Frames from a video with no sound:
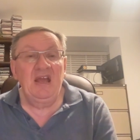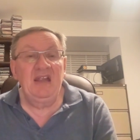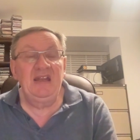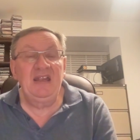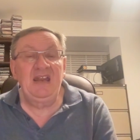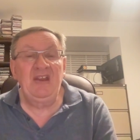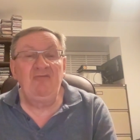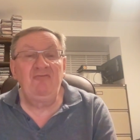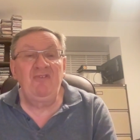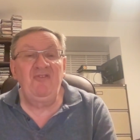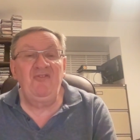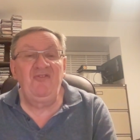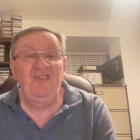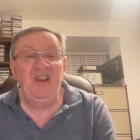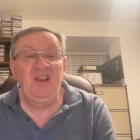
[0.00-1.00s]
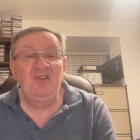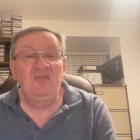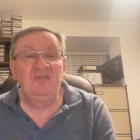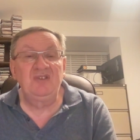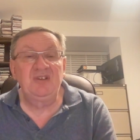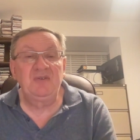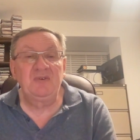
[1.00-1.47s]
and let it
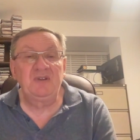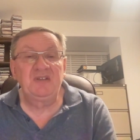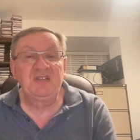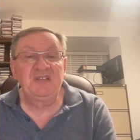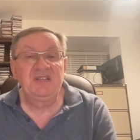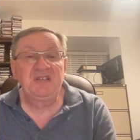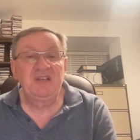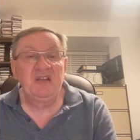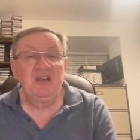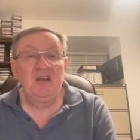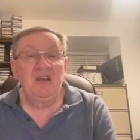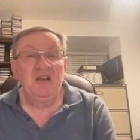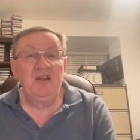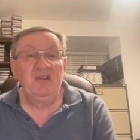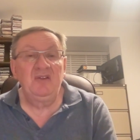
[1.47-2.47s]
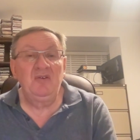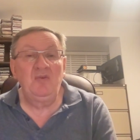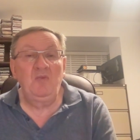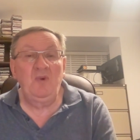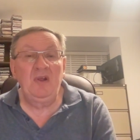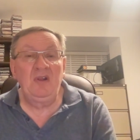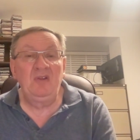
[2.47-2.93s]
reveal to us the
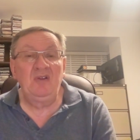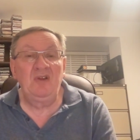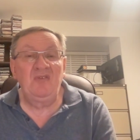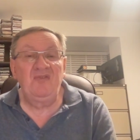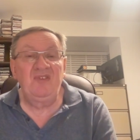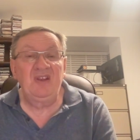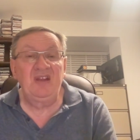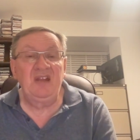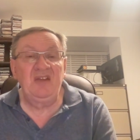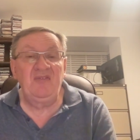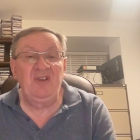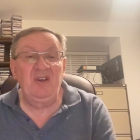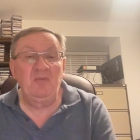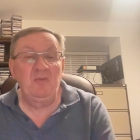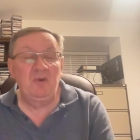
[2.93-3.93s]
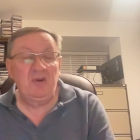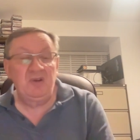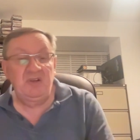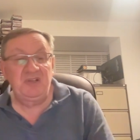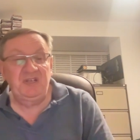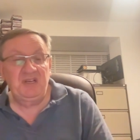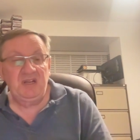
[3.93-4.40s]
will of the living
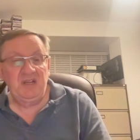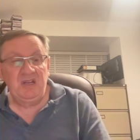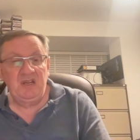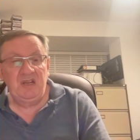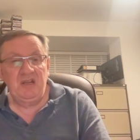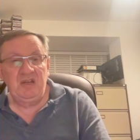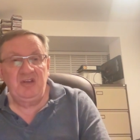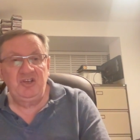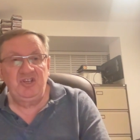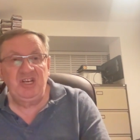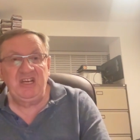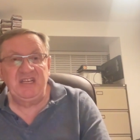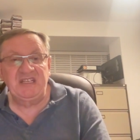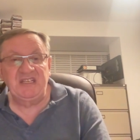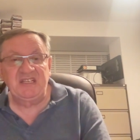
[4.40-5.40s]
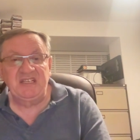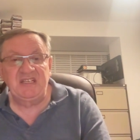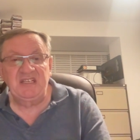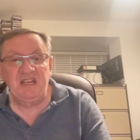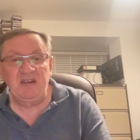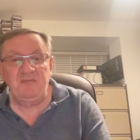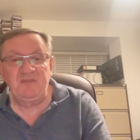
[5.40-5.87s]
Word,
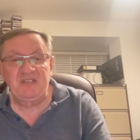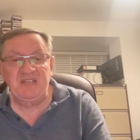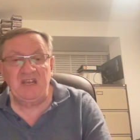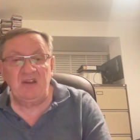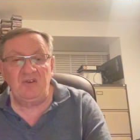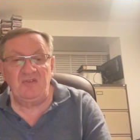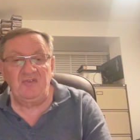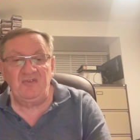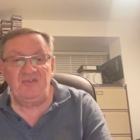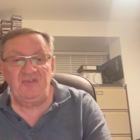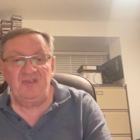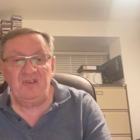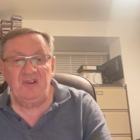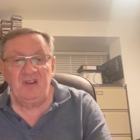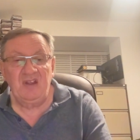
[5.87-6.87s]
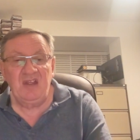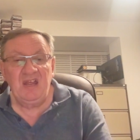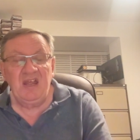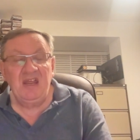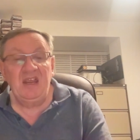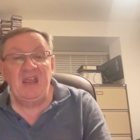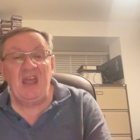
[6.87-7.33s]
Jesus Himself.
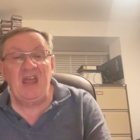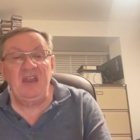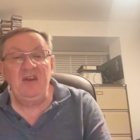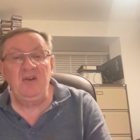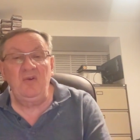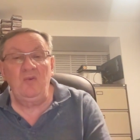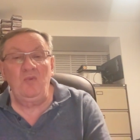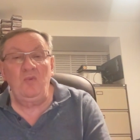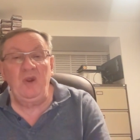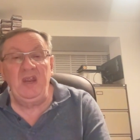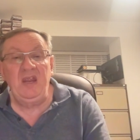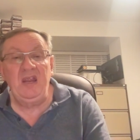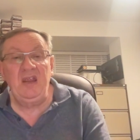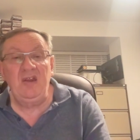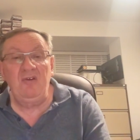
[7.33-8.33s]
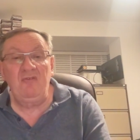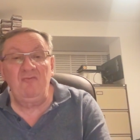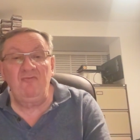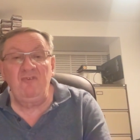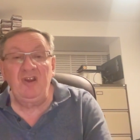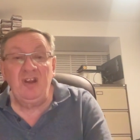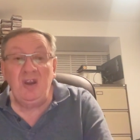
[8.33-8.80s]
Can we
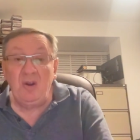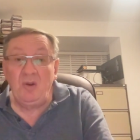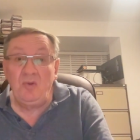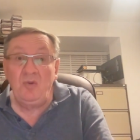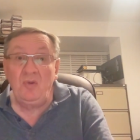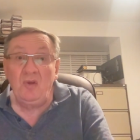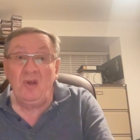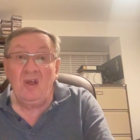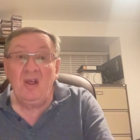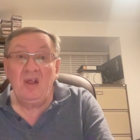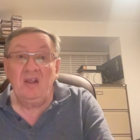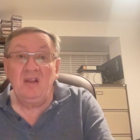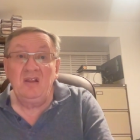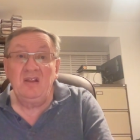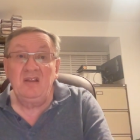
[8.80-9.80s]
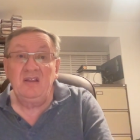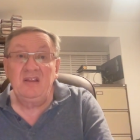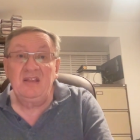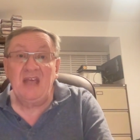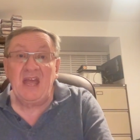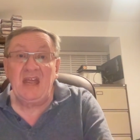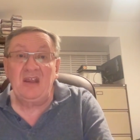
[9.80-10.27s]
renew
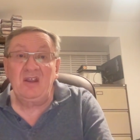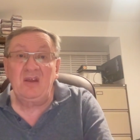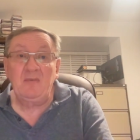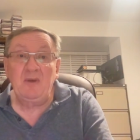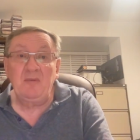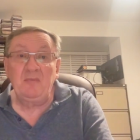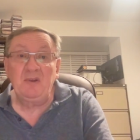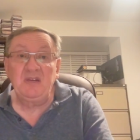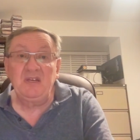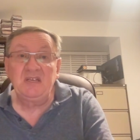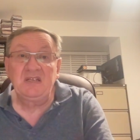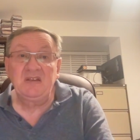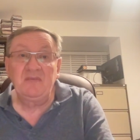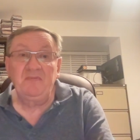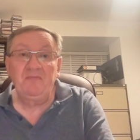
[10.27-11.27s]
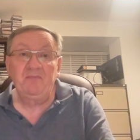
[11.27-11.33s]
that commitment?